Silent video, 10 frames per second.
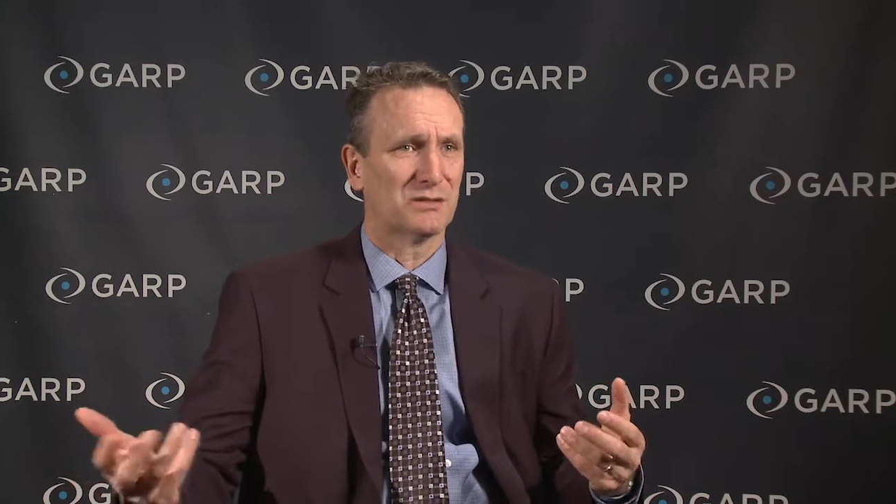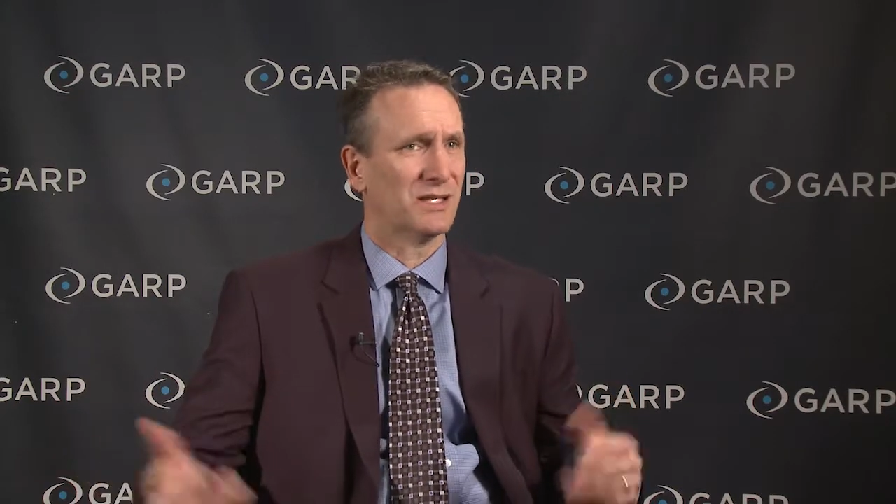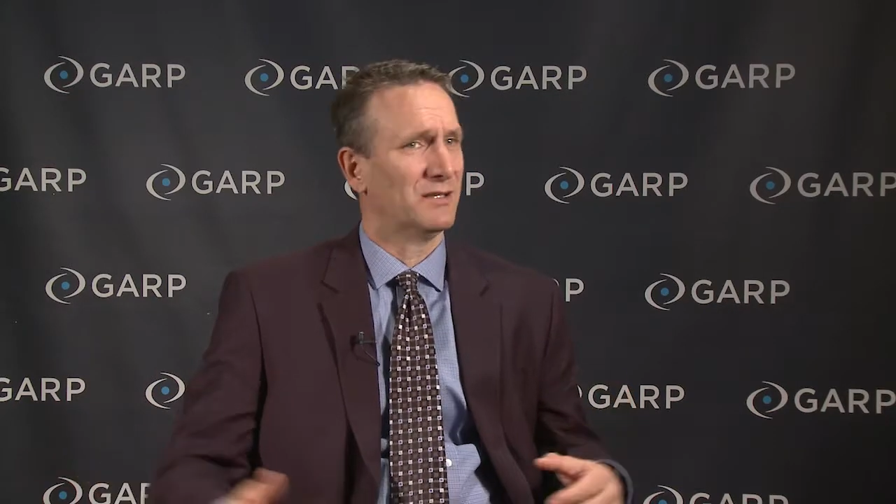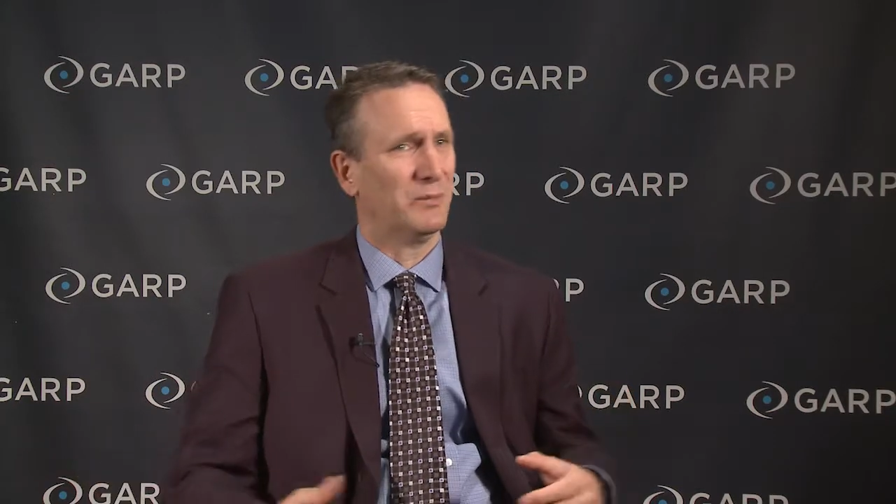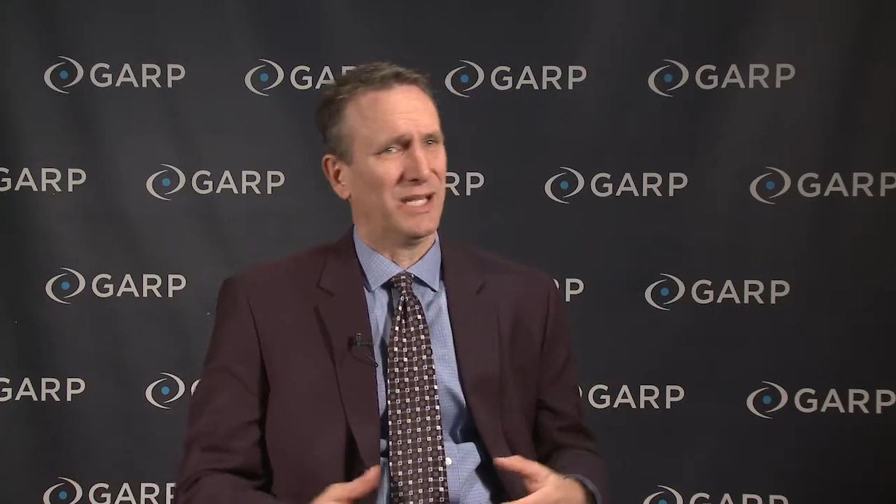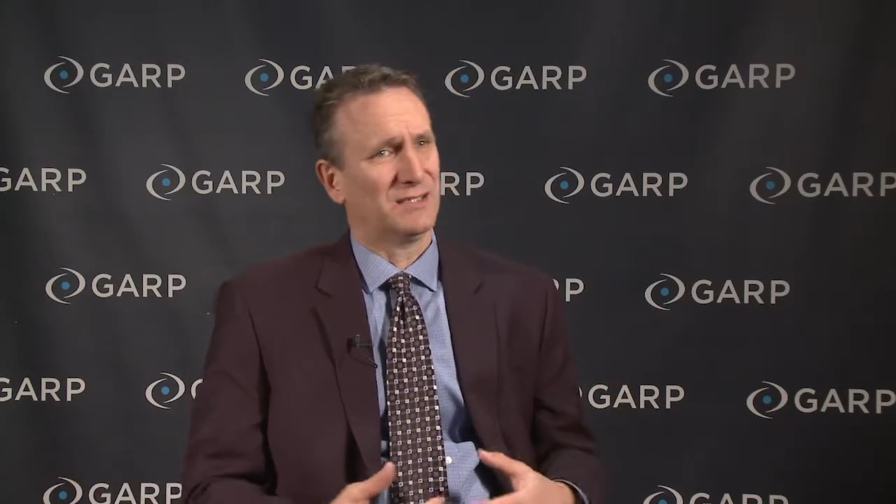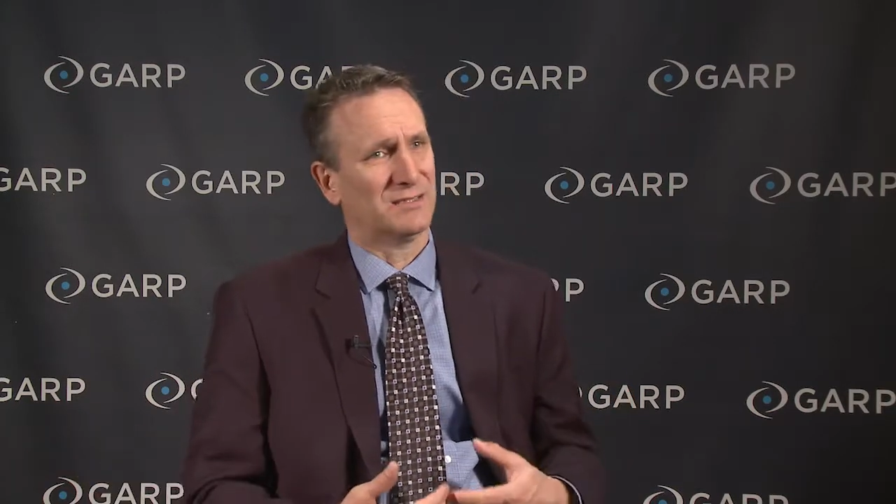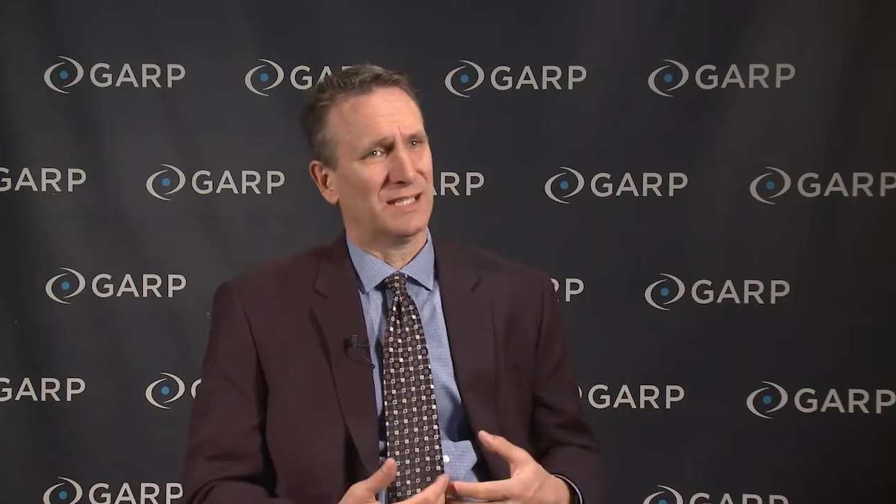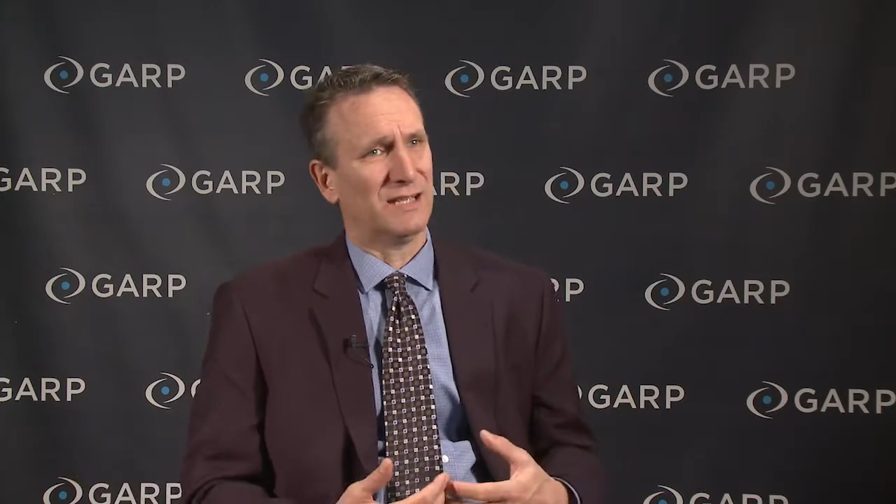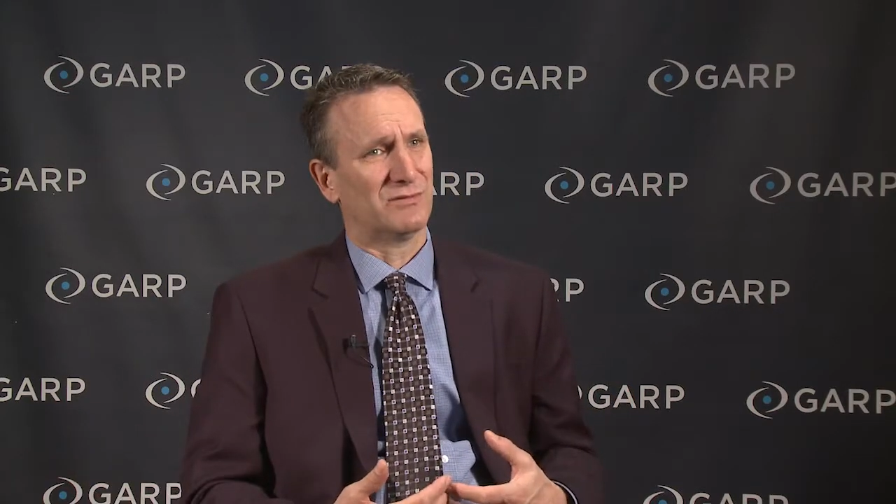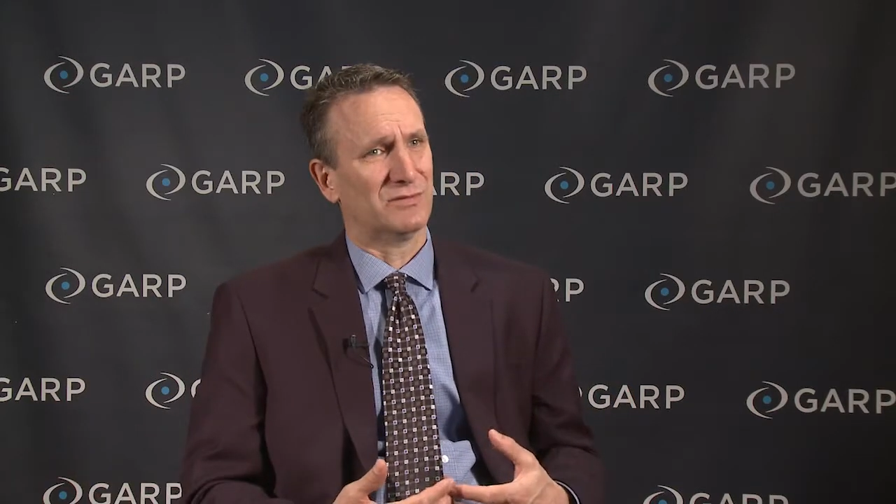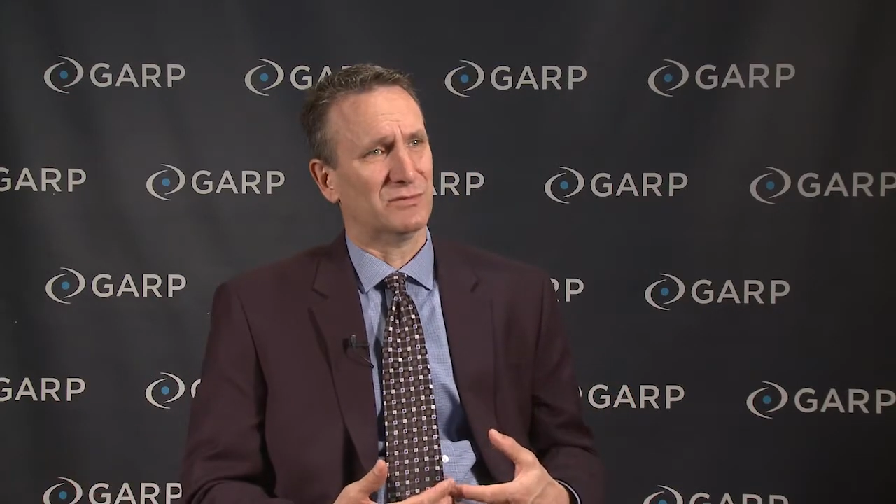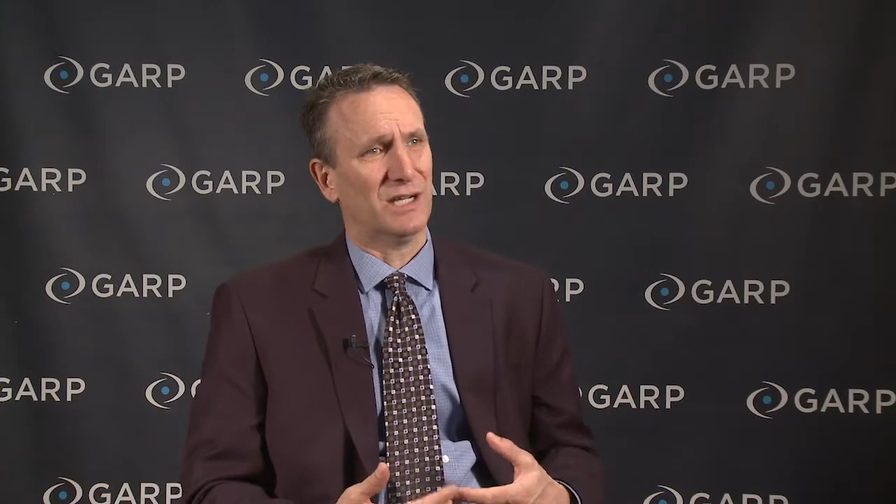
Now the bank doesn't have to